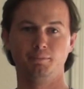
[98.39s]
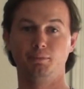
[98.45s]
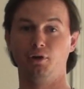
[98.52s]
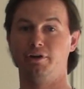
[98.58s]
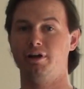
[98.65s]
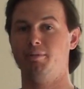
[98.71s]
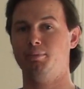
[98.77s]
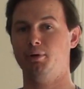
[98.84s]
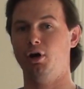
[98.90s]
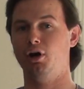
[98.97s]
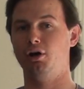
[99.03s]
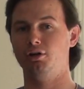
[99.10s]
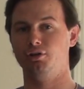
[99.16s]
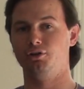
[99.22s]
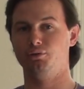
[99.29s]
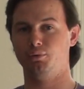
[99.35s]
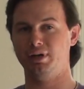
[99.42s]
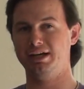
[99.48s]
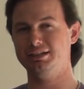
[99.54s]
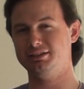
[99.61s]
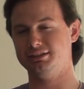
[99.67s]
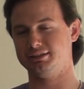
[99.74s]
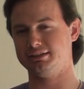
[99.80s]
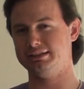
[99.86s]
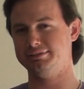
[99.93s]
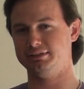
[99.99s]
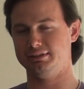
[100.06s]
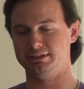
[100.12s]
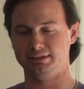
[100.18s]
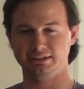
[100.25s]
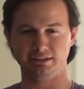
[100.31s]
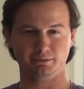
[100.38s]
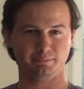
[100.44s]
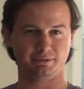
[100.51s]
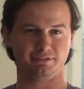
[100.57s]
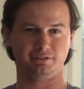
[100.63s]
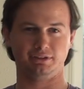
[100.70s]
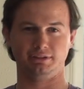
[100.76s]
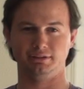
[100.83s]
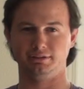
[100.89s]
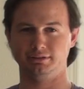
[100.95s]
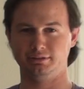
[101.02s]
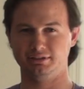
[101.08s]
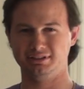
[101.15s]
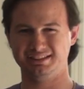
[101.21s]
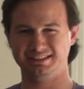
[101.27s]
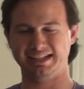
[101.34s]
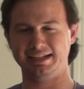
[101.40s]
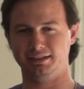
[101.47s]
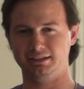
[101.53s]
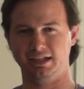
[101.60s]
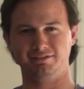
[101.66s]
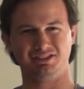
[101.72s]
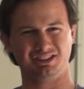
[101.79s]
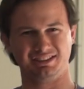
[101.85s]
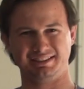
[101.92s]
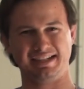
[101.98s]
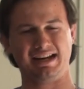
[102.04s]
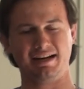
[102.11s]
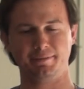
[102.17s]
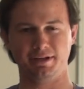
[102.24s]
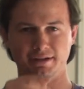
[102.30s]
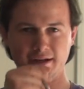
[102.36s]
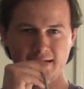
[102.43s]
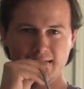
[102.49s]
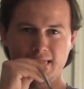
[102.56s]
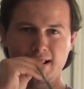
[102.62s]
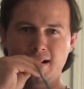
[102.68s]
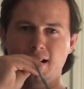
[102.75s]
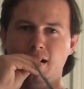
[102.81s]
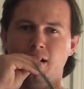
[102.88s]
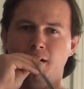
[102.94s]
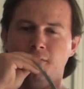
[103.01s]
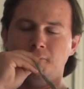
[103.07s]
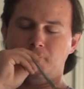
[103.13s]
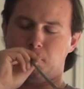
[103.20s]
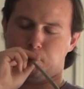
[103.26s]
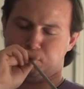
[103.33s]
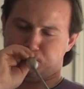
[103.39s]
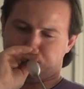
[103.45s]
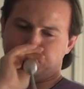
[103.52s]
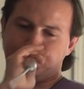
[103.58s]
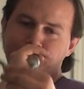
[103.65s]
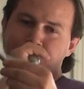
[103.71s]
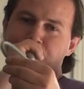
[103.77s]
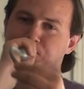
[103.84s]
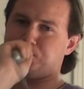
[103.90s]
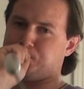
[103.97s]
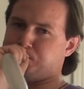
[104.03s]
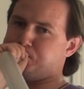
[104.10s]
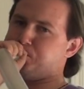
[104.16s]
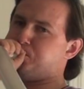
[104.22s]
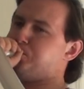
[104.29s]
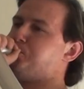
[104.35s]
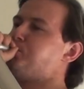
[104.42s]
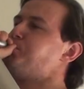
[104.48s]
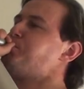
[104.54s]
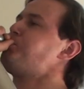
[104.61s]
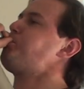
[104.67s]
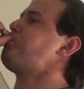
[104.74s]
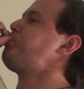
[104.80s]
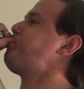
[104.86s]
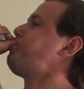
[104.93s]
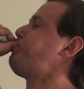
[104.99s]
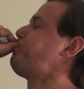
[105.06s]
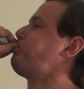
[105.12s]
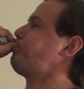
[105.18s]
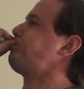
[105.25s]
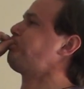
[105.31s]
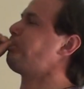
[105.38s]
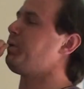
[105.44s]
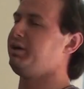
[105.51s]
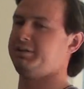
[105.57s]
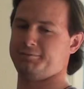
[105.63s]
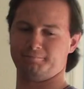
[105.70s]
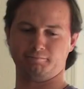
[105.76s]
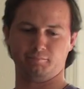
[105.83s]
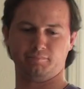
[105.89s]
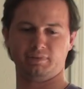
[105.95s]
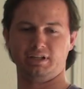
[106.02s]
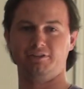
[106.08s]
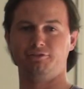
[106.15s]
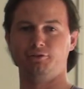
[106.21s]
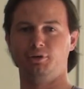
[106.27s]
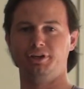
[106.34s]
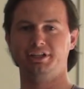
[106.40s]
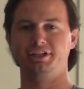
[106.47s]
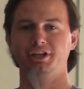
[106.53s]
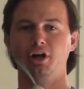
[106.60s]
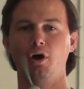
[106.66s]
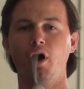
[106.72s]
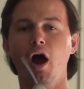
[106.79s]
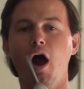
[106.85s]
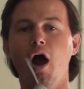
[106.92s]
Blow it up all the way. Just give it a little bit of a tail left, just a tiny bit. If you want, you can go.